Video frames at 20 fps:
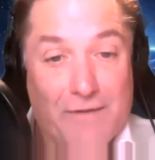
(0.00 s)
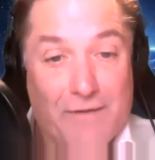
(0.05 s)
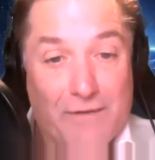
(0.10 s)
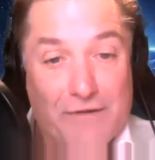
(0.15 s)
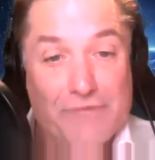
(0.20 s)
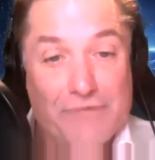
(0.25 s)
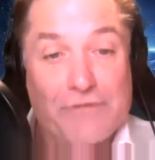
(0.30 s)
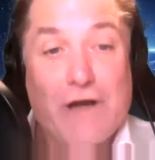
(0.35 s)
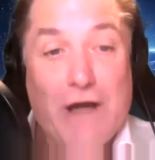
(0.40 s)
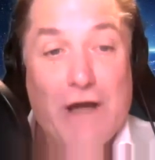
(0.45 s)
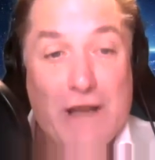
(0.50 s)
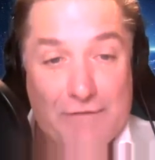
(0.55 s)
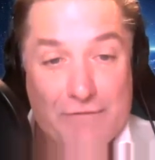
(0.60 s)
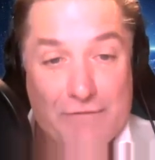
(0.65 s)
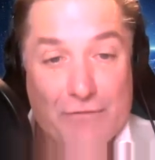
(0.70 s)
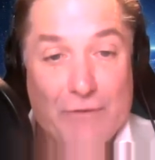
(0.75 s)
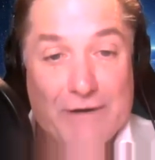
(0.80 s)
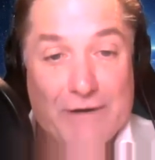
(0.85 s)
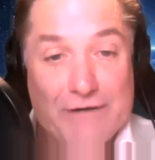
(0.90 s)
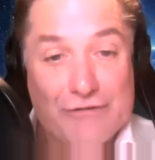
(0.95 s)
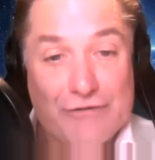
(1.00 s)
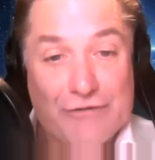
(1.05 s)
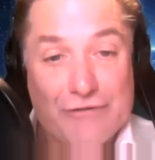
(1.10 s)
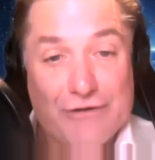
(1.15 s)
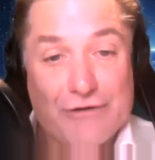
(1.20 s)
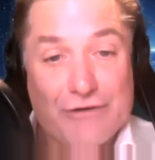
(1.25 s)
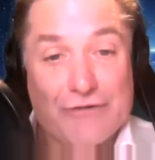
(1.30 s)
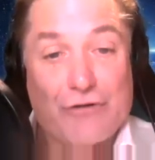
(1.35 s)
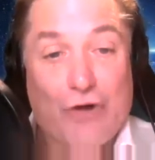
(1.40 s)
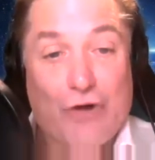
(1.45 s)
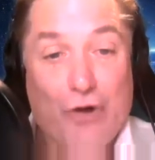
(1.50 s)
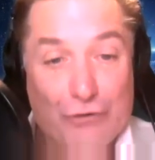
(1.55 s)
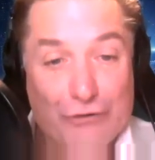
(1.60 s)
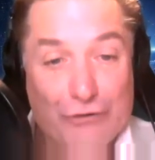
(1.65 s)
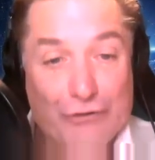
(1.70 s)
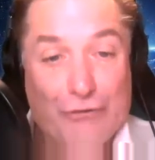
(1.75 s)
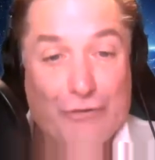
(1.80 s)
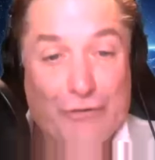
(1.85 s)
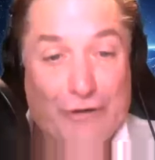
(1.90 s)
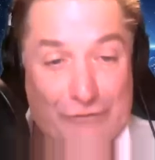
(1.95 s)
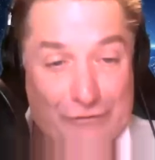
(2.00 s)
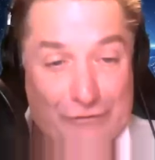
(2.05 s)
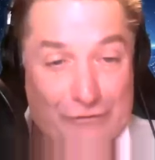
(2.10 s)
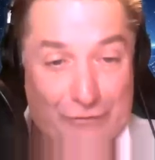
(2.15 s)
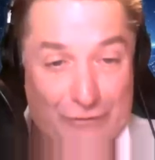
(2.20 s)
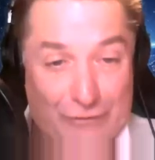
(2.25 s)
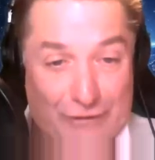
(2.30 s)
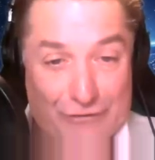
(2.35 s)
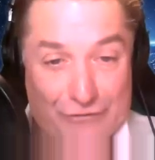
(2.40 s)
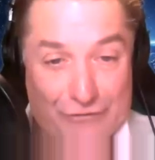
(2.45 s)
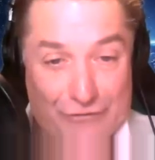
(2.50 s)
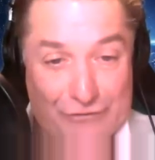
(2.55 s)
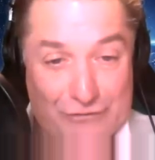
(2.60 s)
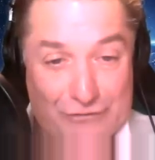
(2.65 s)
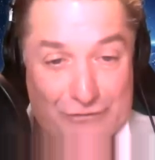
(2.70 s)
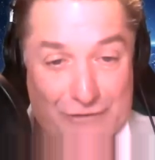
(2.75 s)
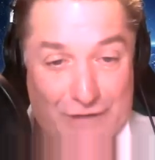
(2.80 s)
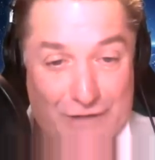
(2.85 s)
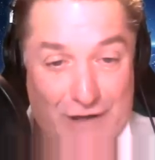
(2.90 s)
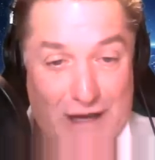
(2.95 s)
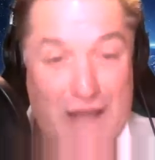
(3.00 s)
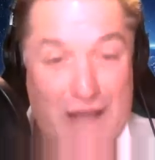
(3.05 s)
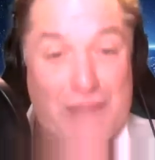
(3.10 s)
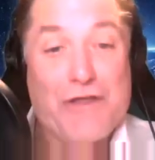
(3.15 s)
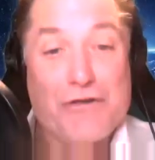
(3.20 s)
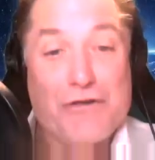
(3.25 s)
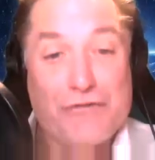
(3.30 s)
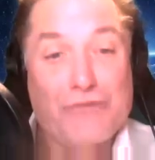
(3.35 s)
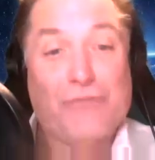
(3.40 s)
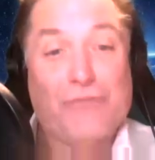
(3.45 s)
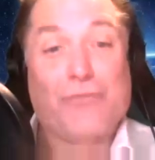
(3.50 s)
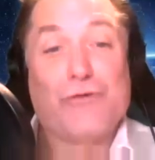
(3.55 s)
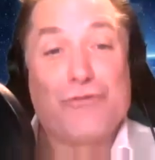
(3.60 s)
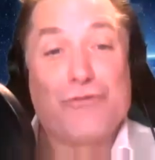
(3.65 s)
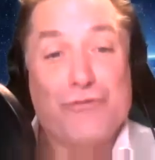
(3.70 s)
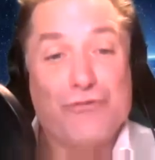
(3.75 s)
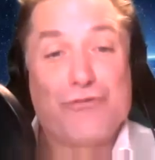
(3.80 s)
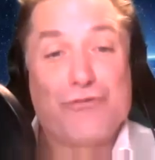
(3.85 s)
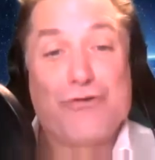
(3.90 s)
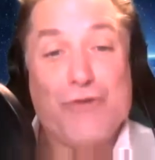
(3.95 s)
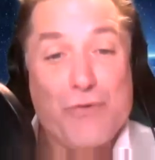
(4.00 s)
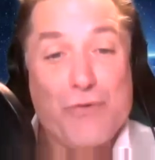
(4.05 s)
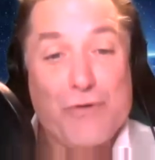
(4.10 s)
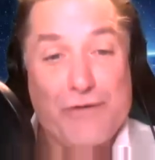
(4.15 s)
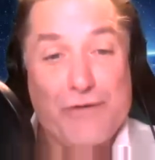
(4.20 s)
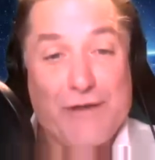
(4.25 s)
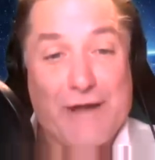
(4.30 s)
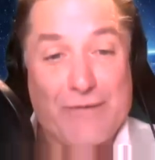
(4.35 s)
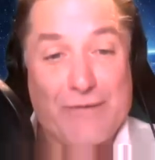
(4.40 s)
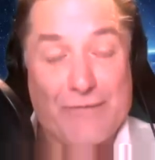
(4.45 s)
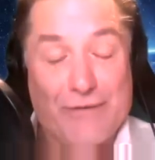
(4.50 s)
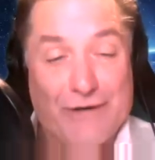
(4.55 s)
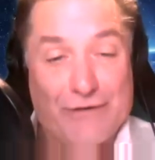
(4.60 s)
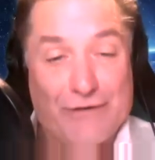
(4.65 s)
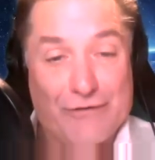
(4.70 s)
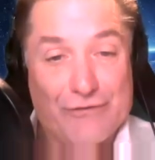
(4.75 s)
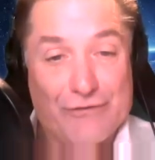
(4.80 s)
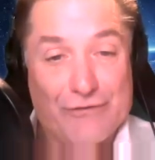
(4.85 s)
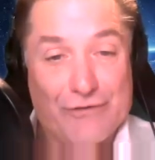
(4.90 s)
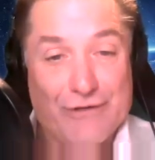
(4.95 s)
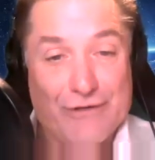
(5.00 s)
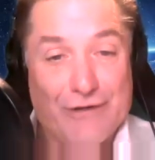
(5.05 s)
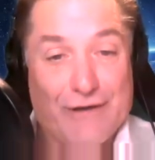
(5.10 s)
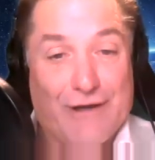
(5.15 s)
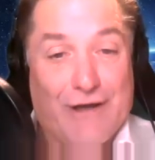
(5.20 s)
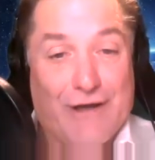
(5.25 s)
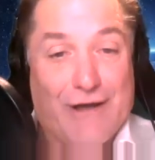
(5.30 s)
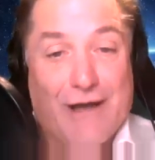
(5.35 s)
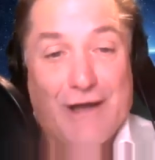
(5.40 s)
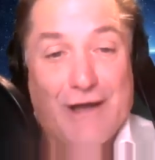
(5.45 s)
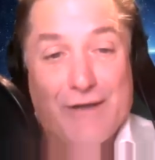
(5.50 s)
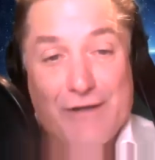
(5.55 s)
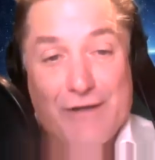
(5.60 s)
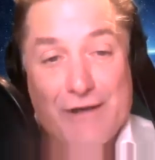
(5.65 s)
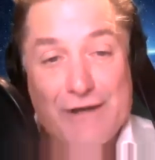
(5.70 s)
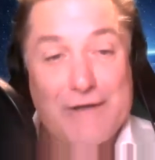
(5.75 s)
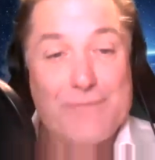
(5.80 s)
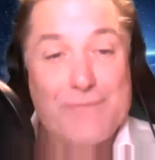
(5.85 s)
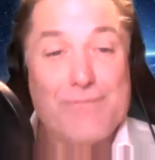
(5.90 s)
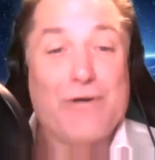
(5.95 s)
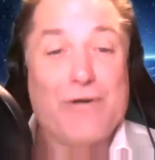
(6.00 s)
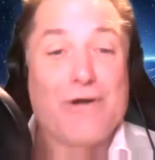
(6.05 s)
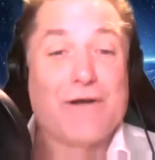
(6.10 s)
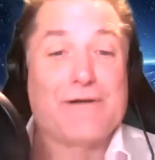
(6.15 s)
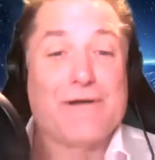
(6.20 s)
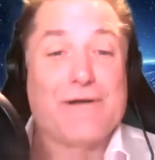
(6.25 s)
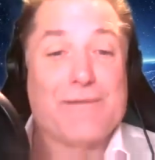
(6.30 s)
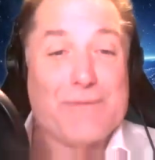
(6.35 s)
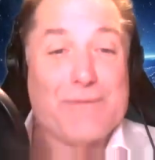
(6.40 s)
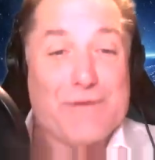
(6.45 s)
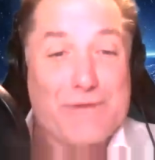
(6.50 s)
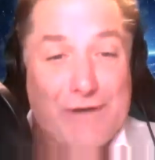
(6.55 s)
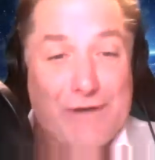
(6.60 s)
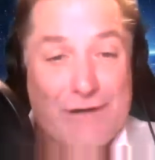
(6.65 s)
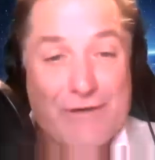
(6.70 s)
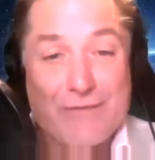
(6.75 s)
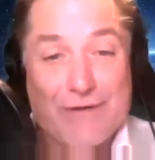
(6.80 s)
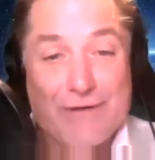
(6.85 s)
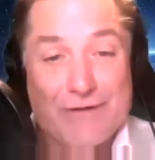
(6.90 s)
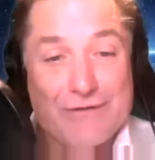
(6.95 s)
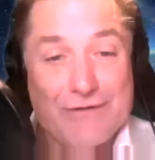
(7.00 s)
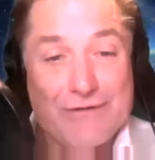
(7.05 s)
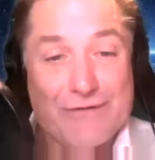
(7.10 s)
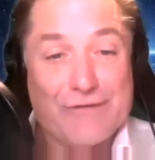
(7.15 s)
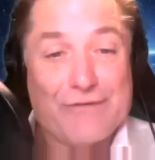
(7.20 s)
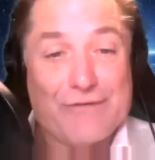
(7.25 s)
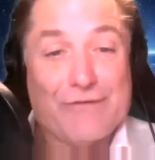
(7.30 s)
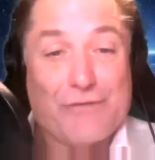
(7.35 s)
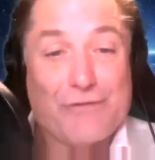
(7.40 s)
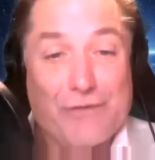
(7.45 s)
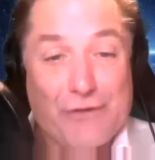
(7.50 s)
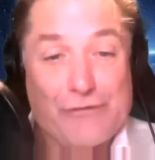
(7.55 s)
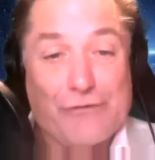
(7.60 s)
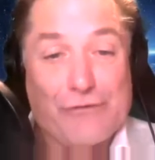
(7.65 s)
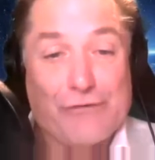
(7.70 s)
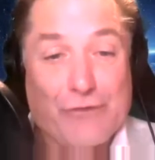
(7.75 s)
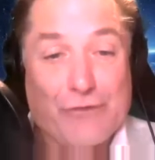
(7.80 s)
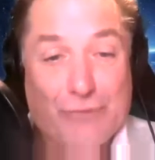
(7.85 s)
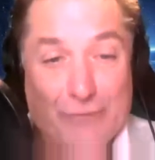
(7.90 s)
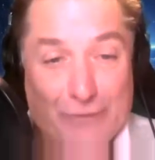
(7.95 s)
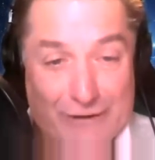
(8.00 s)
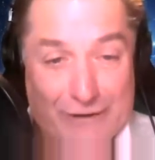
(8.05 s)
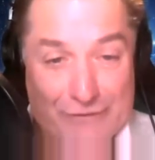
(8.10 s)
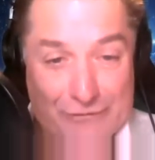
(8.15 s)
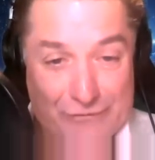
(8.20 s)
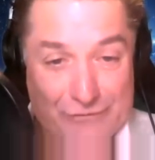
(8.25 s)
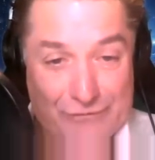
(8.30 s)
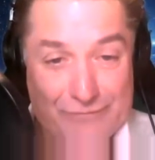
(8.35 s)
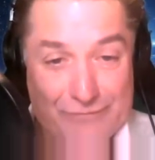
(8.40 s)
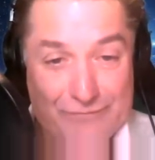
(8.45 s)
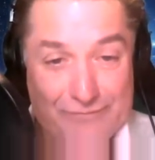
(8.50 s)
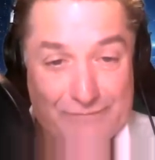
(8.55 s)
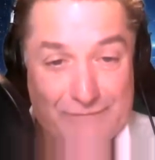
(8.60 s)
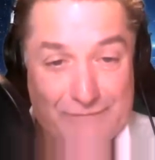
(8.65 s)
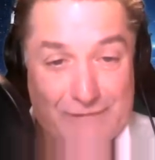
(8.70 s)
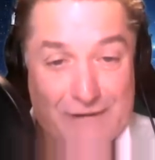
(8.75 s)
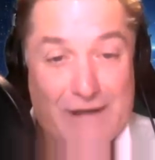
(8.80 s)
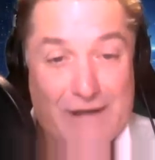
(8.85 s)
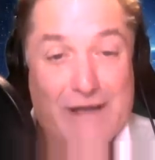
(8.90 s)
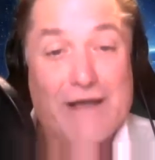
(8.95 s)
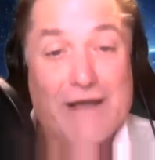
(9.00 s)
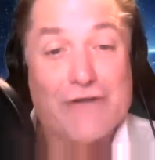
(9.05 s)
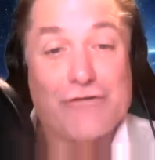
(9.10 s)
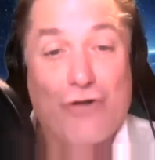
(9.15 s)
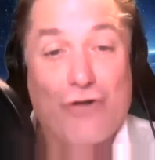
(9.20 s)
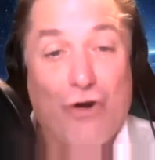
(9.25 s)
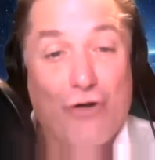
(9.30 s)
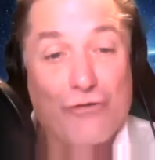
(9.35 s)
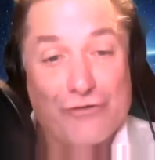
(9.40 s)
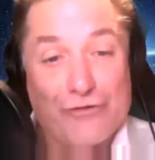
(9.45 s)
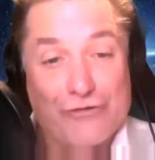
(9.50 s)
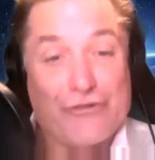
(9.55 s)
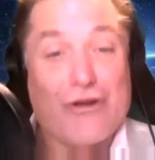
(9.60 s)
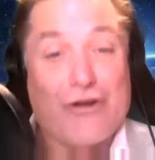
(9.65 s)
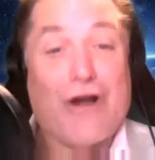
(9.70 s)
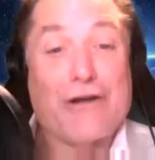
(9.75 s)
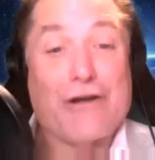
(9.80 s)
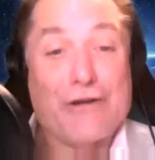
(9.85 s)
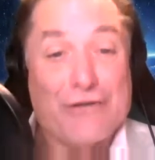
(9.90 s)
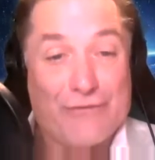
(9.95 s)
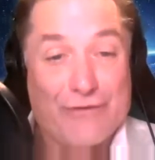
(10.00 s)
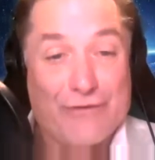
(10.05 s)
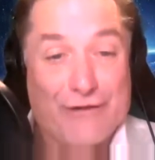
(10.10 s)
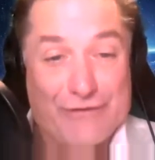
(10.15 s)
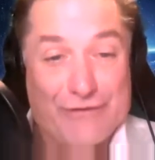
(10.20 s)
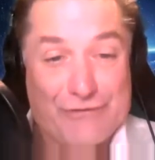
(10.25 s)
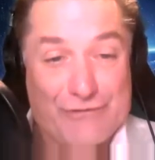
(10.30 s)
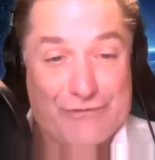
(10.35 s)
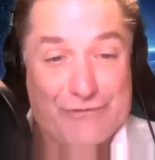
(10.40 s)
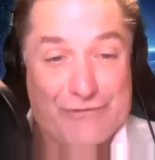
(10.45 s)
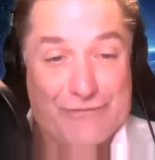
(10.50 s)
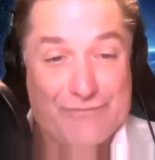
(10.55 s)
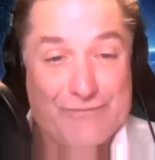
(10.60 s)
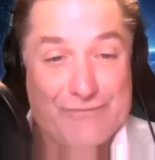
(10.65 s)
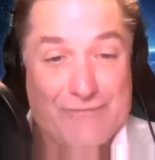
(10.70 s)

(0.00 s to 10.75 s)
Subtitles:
This kind of a wrench is called a crescent wrench. And this is what you do with that wrench." And then he picked up another wrench. He says, "This is a wrench. It's called a socket wrench.